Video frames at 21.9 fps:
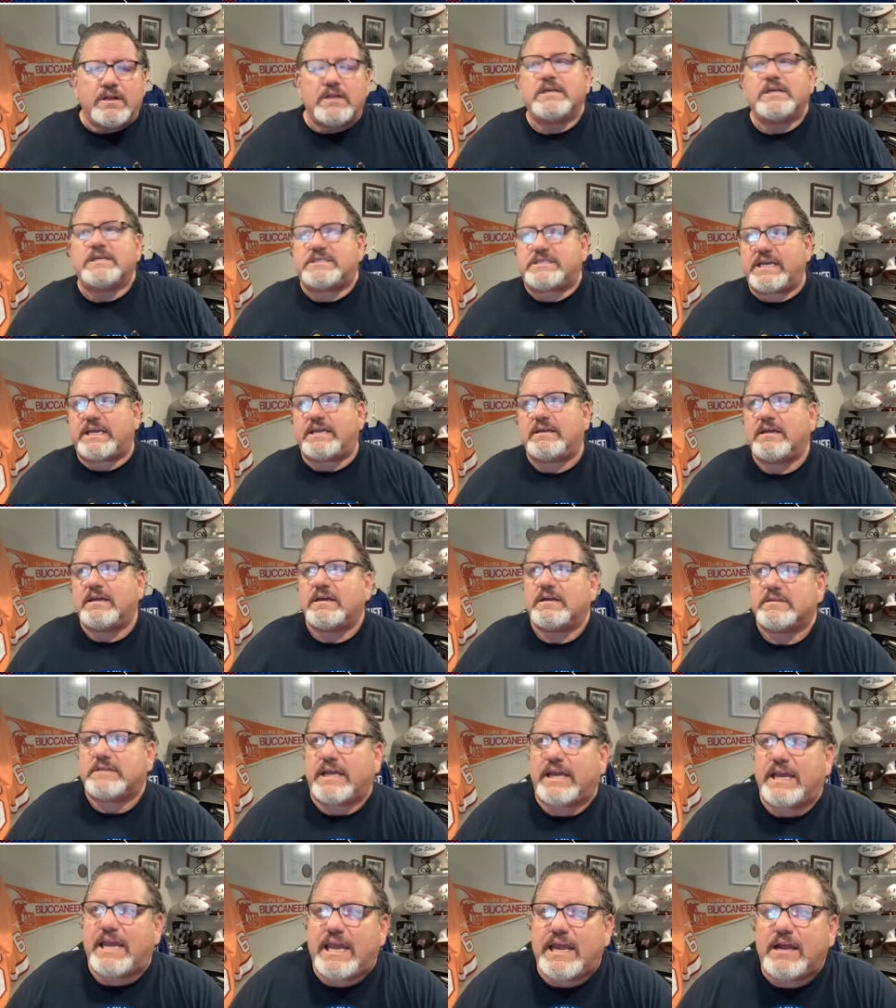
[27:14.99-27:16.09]
See,
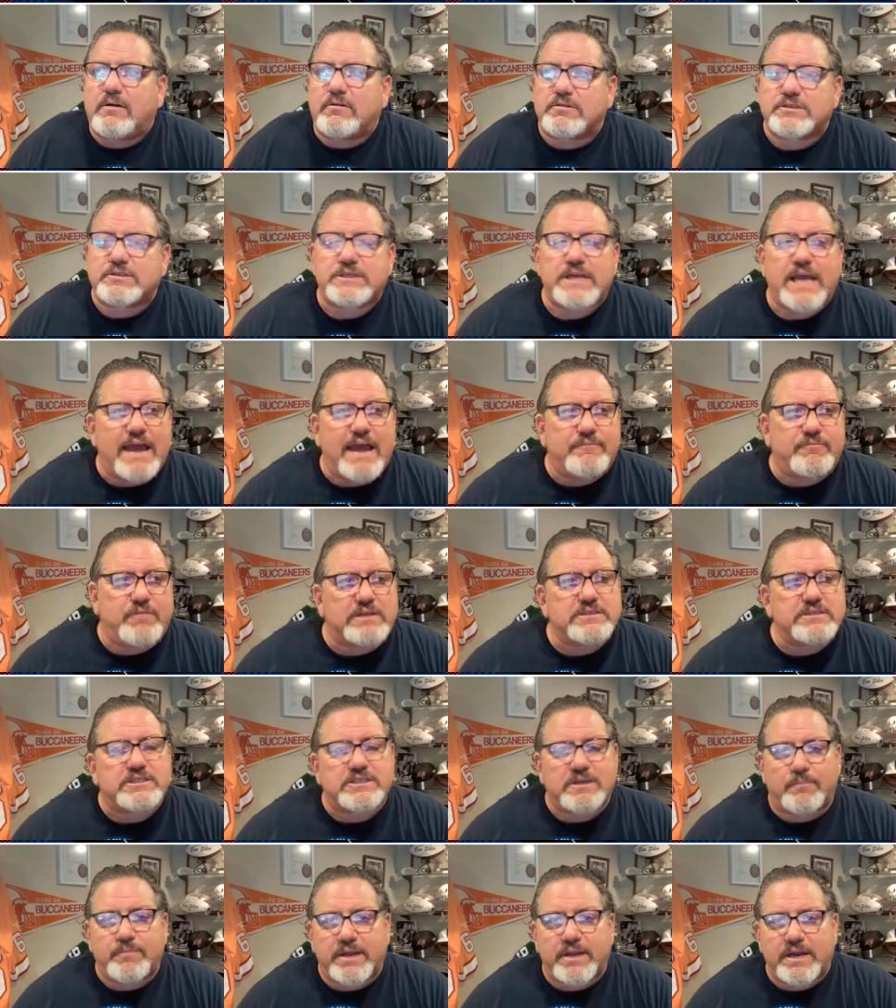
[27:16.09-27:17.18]
the Eagles have done
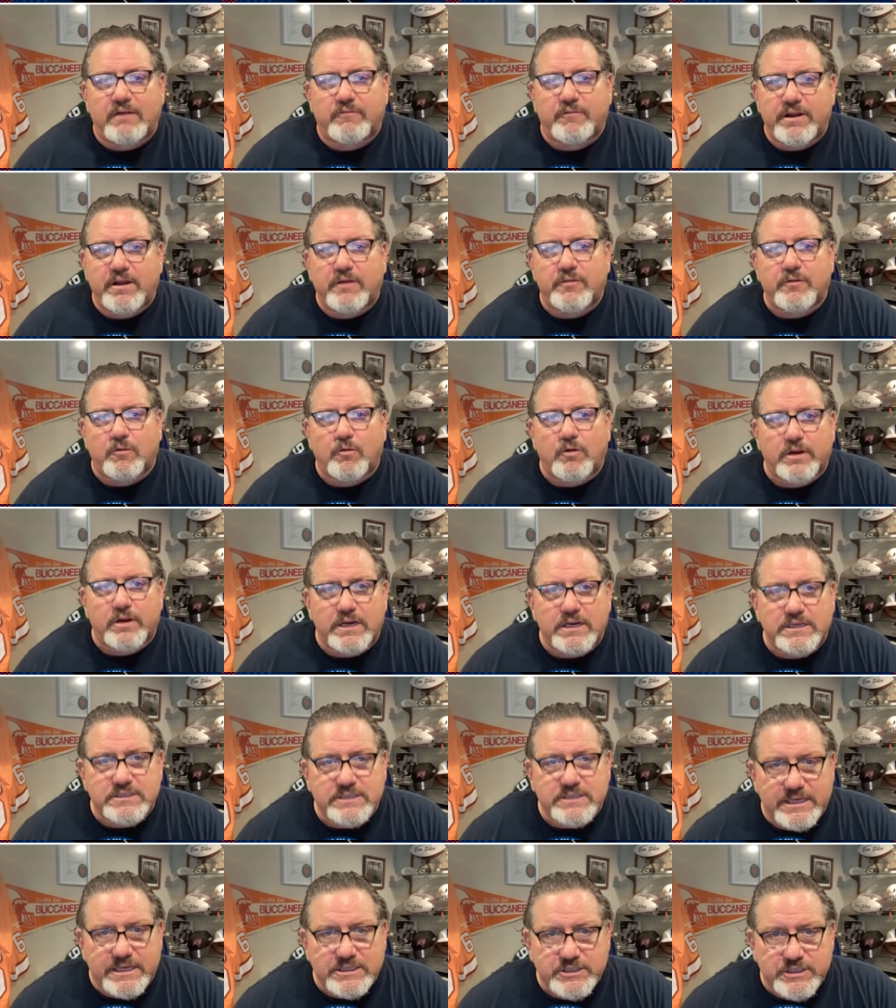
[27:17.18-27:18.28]
something every other
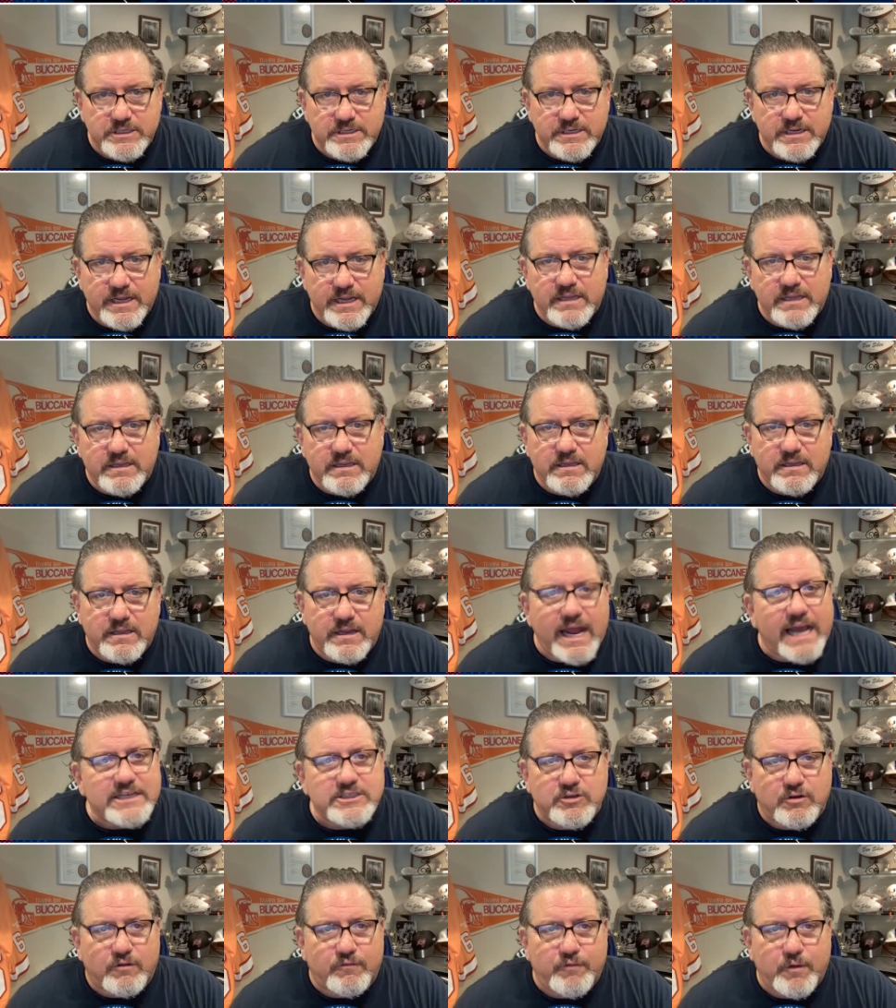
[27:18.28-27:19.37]
organization in the
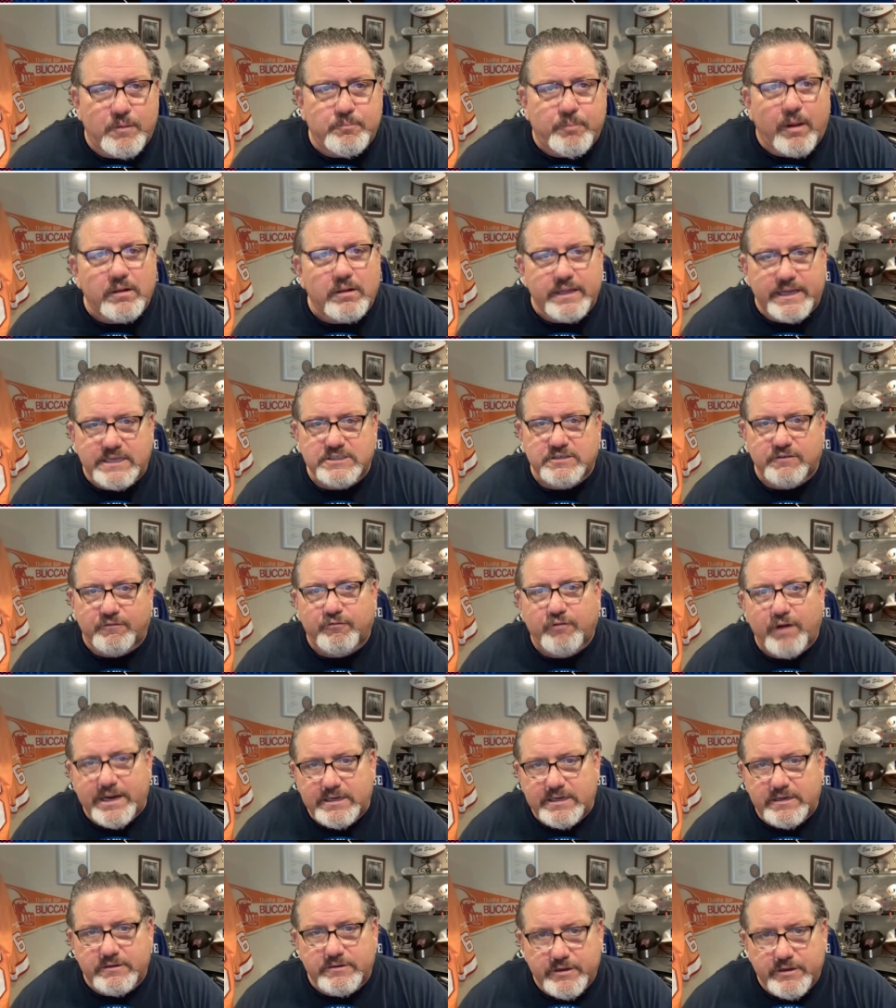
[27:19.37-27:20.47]
National Football League is
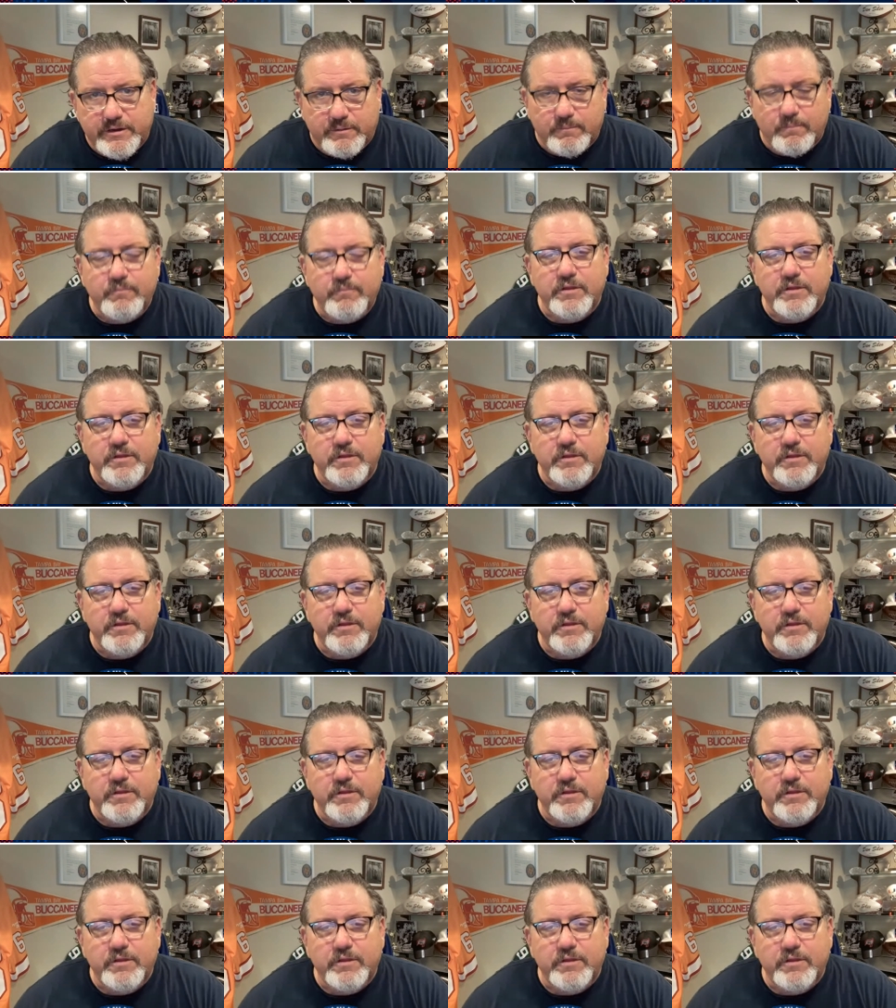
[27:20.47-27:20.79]
afraid to do.